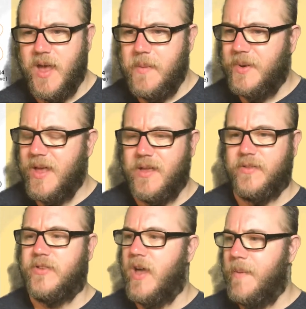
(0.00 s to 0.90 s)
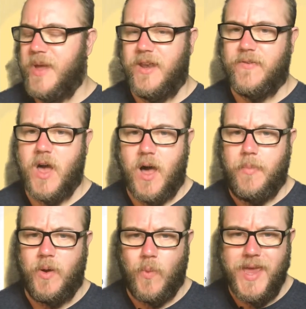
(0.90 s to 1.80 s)
Plants are made of
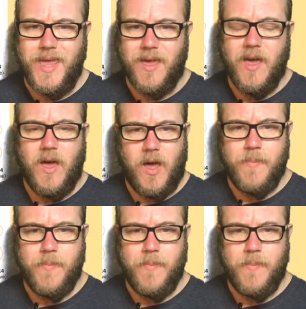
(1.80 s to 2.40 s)
carbon. We are